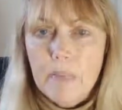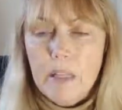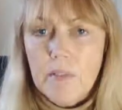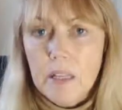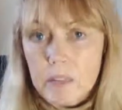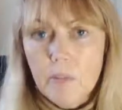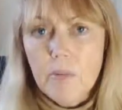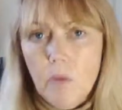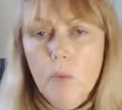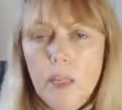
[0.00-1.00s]
that's
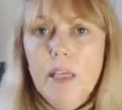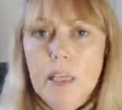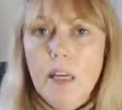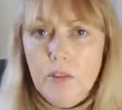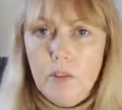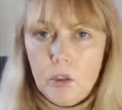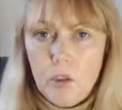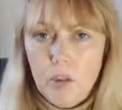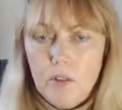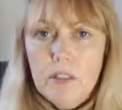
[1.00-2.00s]
something that we need to have
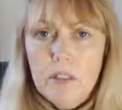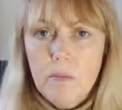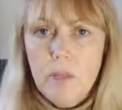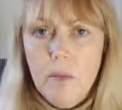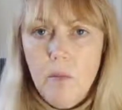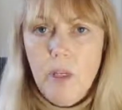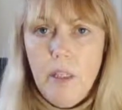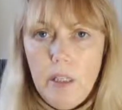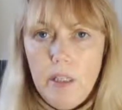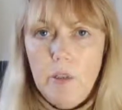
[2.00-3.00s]
control of. That's something that we
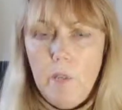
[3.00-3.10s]
need to